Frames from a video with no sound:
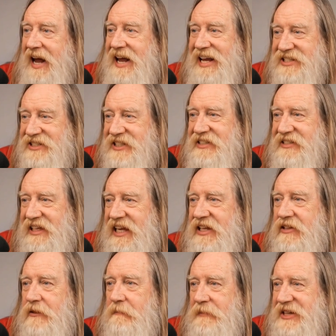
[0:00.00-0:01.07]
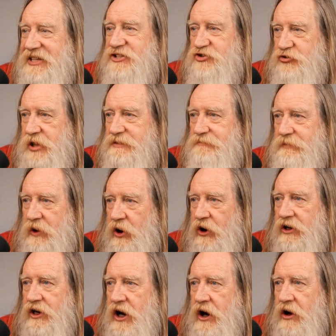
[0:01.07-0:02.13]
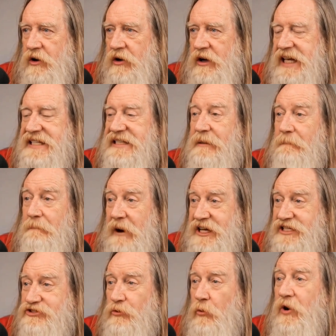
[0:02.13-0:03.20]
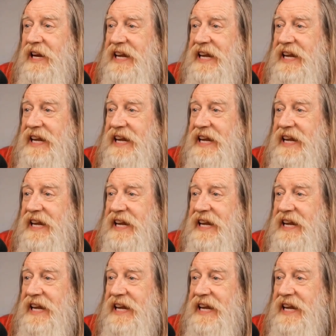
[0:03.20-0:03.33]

I actually think the Mixstream Pro Go is a much more